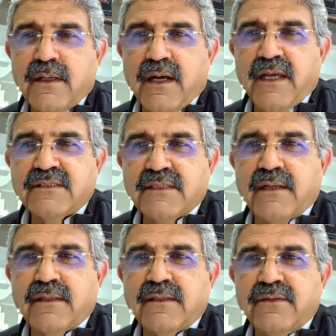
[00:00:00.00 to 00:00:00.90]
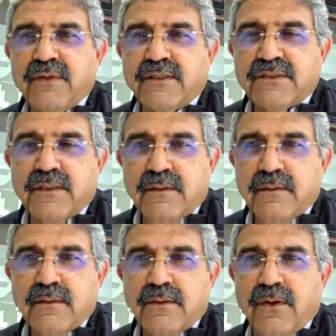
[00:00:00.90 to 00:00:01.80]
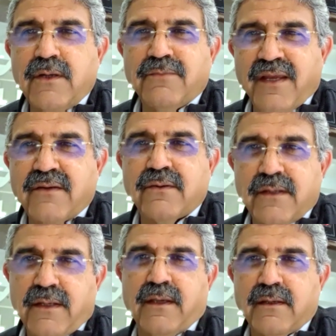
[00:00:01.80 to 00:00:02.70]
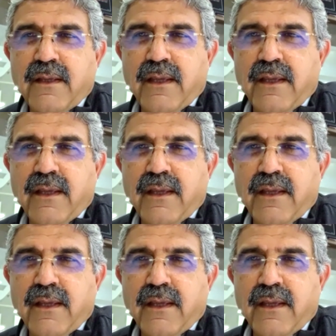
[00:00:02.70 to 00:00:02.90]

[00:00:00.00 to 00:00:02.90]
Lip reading: I started the venture called Micro Clinic.